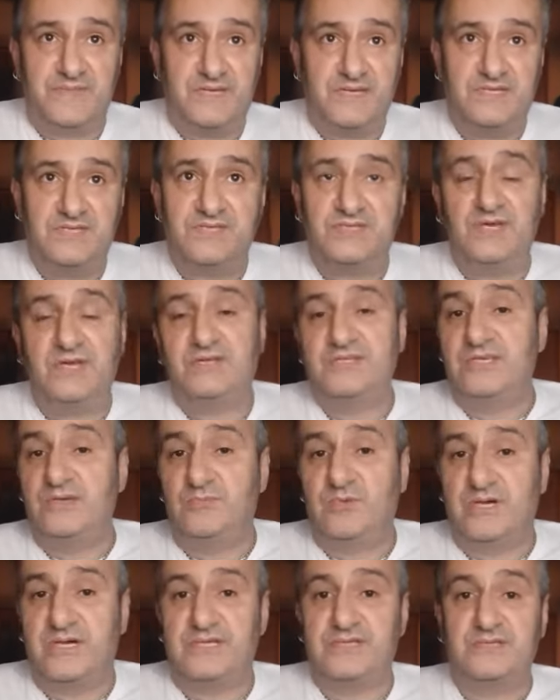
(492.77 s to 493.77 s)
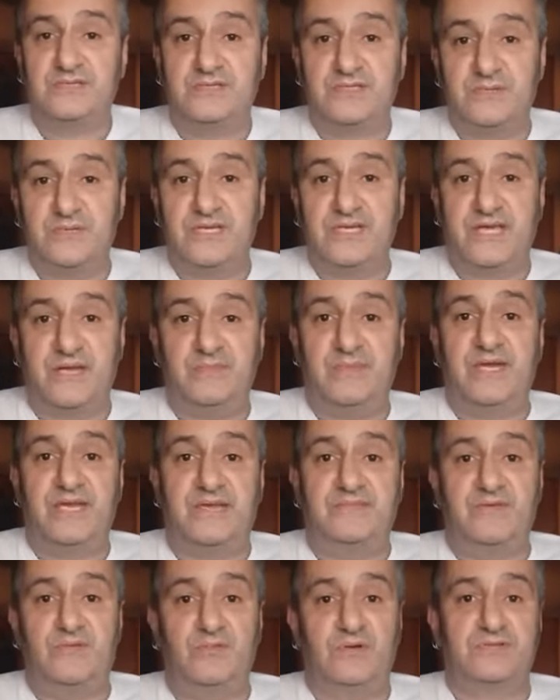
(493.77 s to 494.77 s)
He's 31, so he can come back
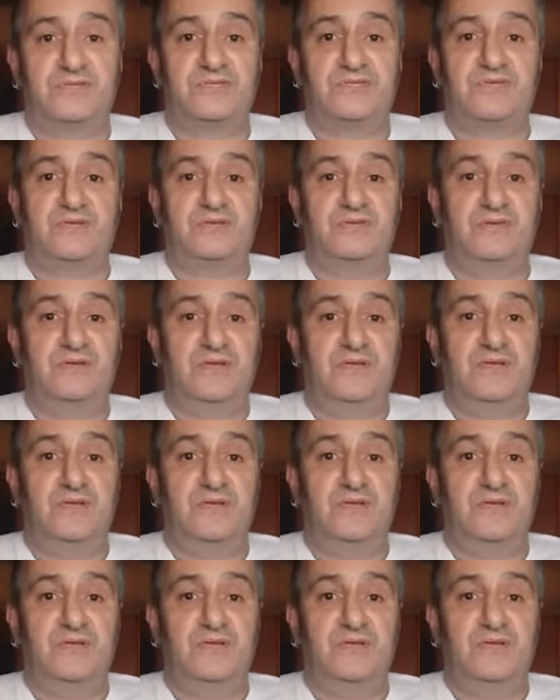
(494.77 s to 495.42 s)
if he wants to.